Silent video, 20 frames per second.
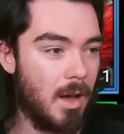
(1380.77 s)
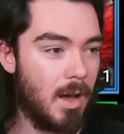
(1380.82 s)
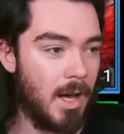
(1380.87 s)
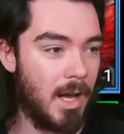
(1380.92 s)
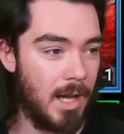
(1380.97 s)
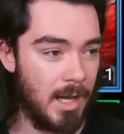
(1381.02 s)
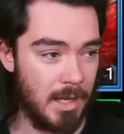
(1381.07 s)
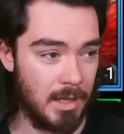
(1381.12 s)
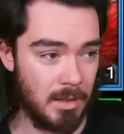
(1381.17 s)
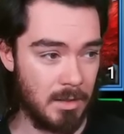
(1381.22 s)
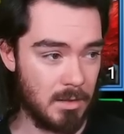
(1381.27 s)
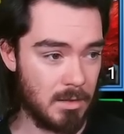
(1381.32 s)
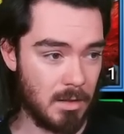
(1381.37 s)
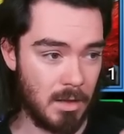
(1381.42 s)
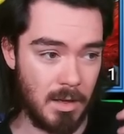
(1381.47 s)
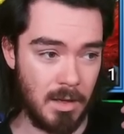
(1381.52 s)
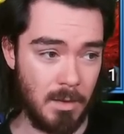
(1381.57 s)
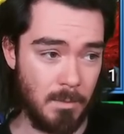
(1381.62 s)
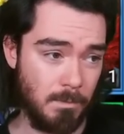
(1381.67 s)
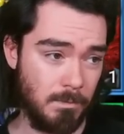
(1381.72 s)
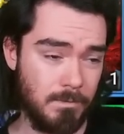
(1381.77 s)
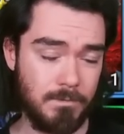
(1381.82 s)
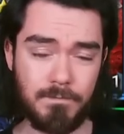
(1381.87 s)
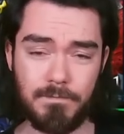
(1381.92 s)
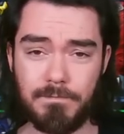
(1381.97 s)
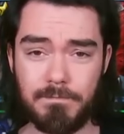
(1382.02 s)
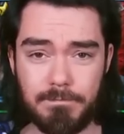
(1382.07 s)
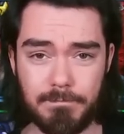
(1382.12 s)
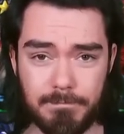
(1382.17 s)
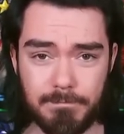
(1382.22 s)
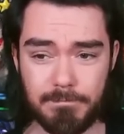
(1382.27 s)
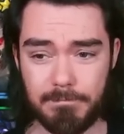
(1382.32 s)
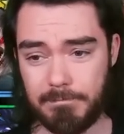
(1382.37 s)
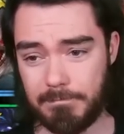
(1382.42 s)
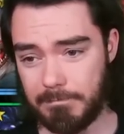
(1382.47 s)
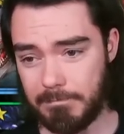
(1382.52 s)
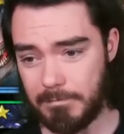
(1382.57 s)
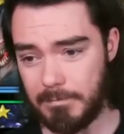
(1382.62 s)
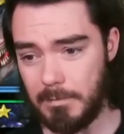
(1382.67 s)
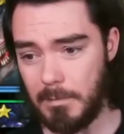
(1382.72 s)
And um,
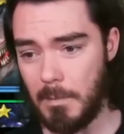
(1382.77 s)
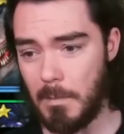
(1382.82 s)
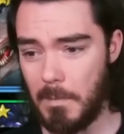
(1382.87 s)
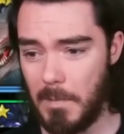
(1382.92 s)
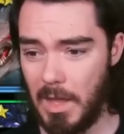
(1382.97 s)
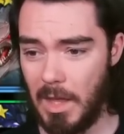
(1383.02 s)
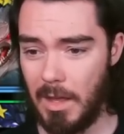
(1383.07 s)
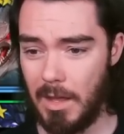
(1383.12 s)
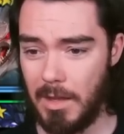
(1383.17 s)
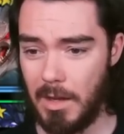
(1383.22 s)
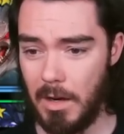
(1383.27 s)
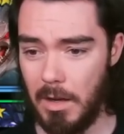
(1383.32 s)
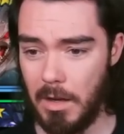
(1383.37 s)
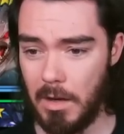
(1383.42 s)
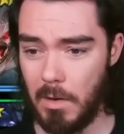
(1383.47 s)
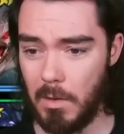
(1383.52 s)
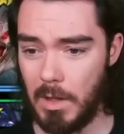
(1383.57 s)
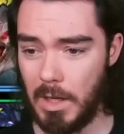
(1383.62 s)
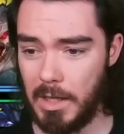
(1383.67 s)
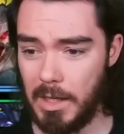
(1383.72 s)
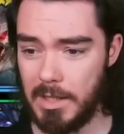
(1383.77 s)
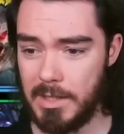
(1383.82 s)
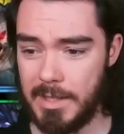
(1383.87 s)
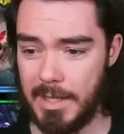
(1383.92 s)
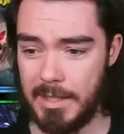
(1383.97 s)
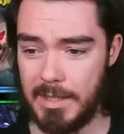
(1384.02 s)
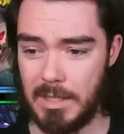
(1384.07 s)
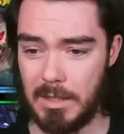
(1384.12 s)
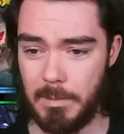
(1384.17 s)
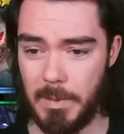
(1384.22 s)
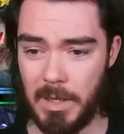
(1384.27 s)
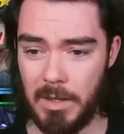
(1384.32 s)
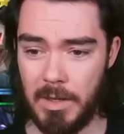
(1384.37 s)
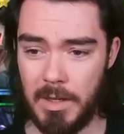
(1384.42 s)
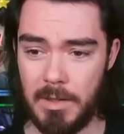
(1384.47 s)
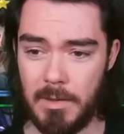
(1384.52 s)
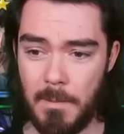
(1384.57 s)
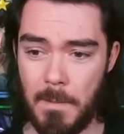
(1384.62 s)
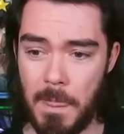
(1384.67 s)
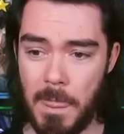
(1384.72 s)
yeah, there you go. Like I said,
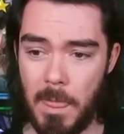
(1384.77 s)
Spirit.